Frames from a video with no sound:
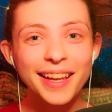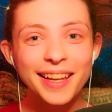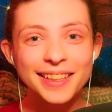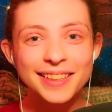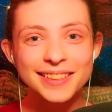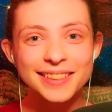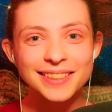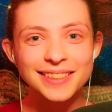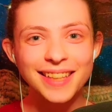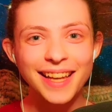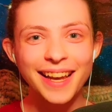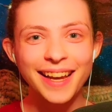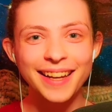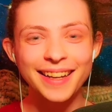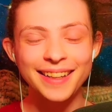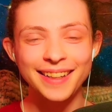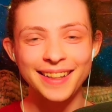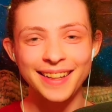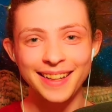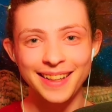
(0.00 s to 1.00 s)
It
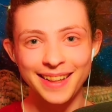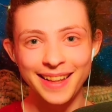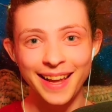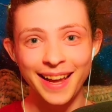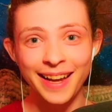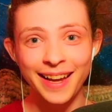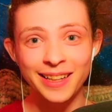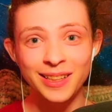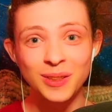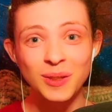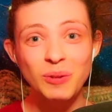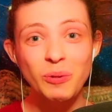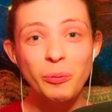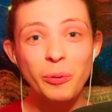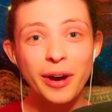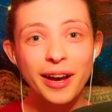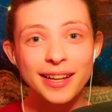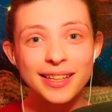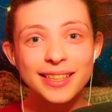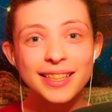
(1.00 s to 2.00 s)
said that
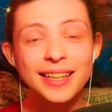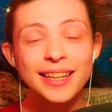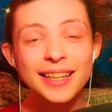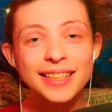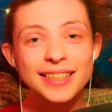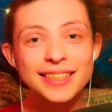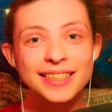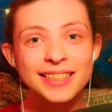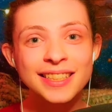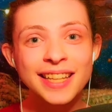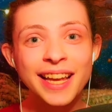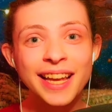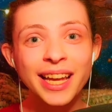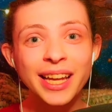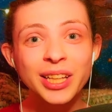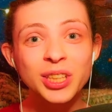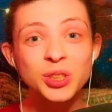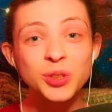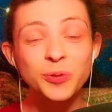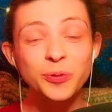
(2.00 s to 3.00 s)
when
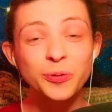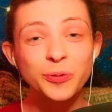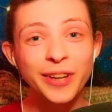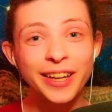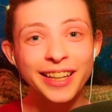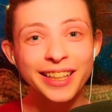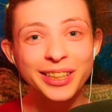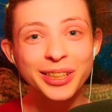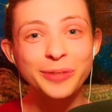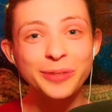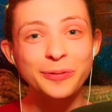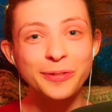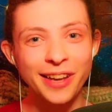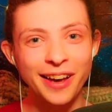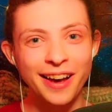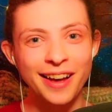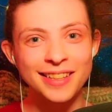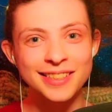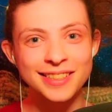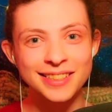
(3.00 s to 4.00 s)
sage
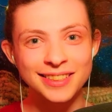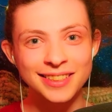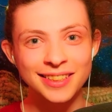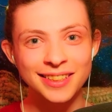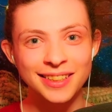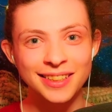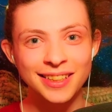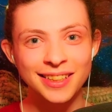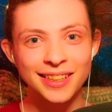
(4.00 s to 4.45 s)
Vyasa,